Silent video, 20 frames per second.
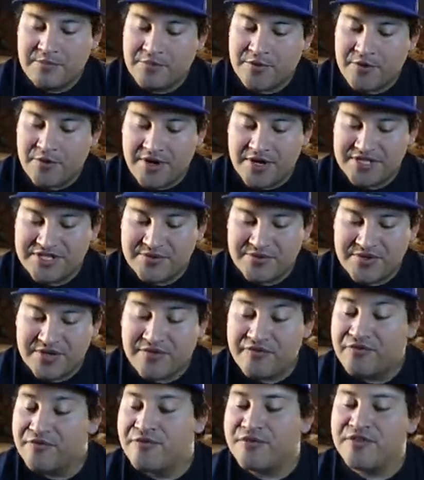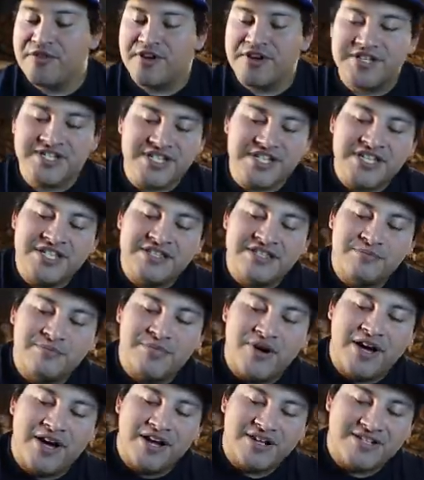Alright, so we got a Full Art in the
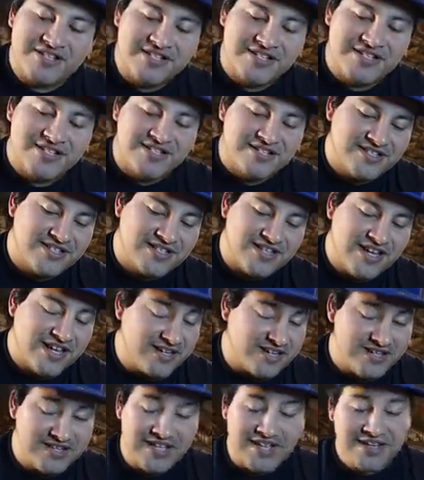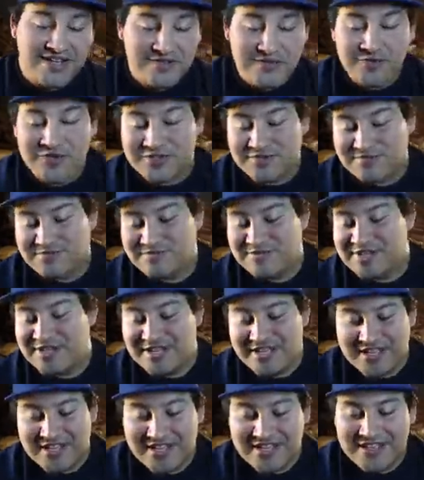box. Technically that is one
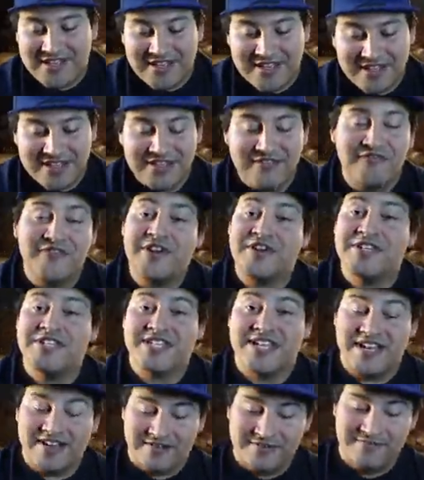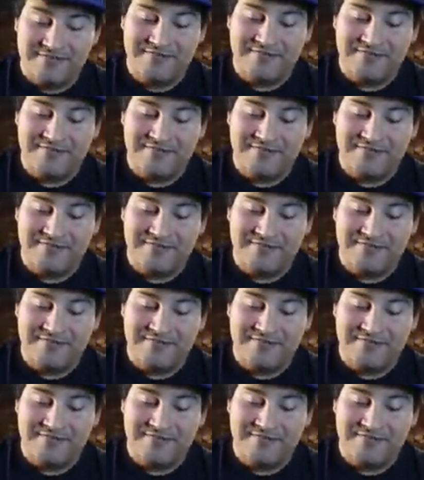very sad.